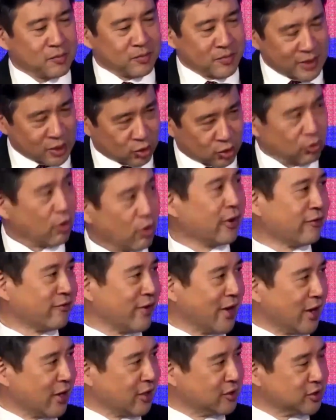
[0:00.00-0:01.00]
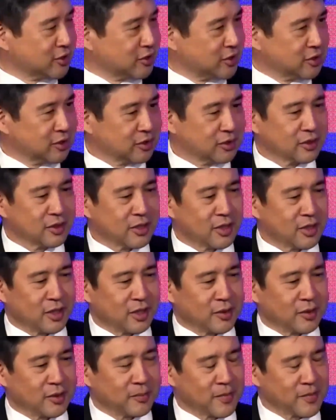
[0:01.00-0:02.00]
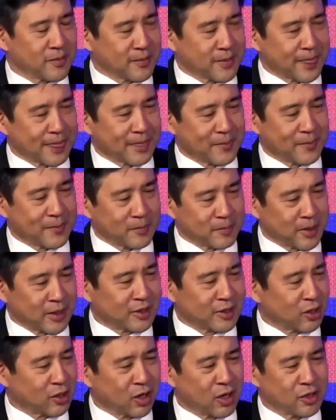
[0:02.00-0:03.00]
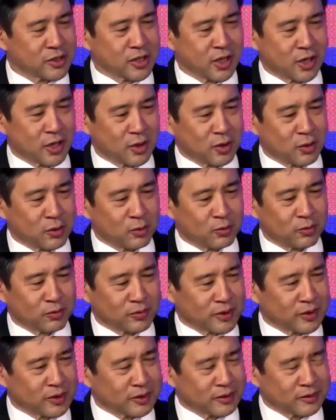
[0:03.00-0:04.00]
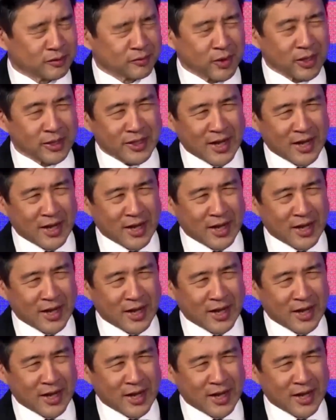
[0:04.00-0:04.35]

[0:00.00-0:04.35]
It's growing fast, but it